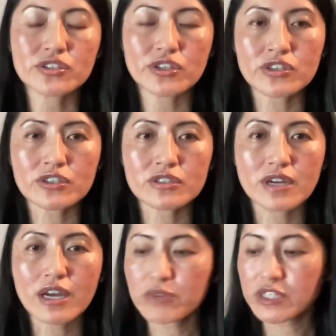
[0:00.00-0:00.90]

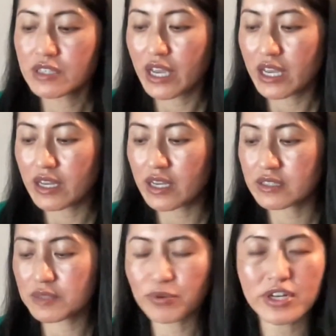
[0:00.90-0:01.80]
Sure. I would say
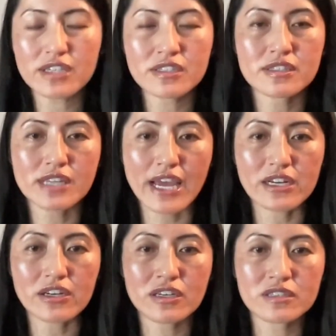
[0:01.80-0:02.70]
it's pretty
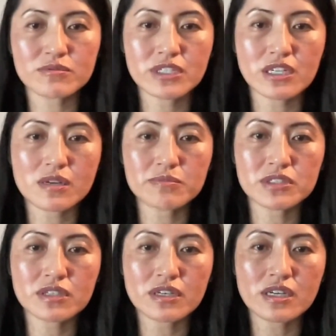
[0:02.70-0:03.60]
standard when it
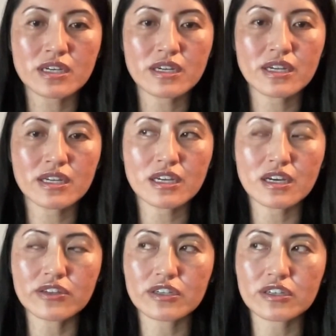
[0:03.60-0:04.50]
comes to any
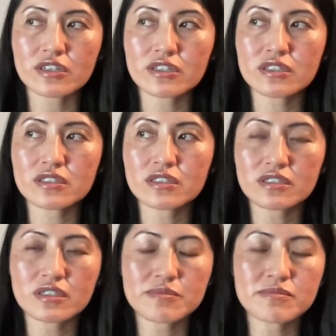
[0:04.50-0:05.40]
other
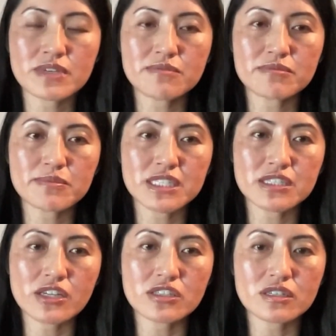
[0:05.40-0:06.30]
system
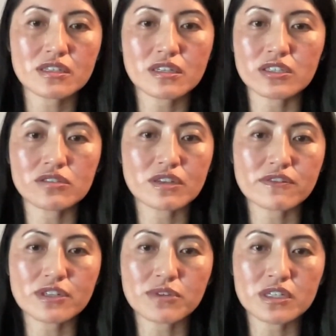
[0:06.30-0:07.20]
implementation. Like you
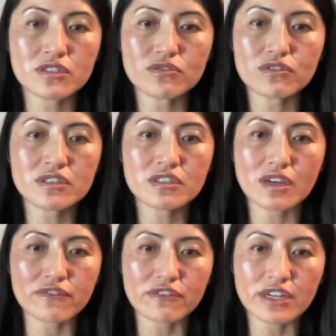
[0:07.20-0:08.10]
definitely want to do
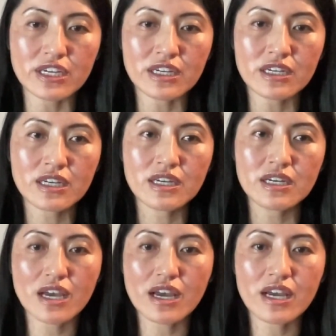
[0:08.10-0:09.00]
discovery,
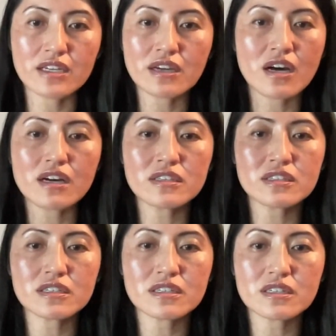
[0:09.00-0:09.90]
design, all
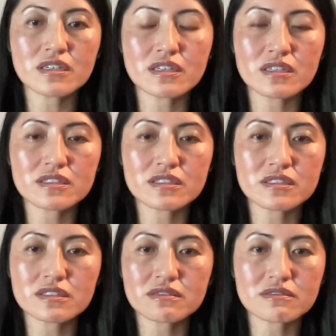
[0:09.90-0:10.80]
the
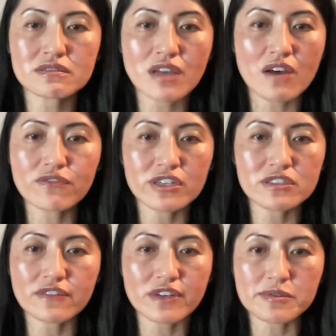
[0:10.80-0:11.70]

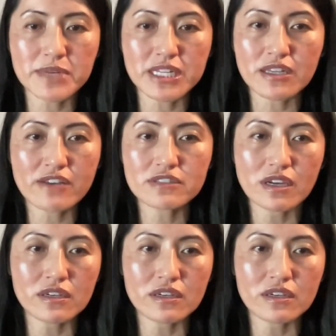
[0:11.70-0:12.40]
software development life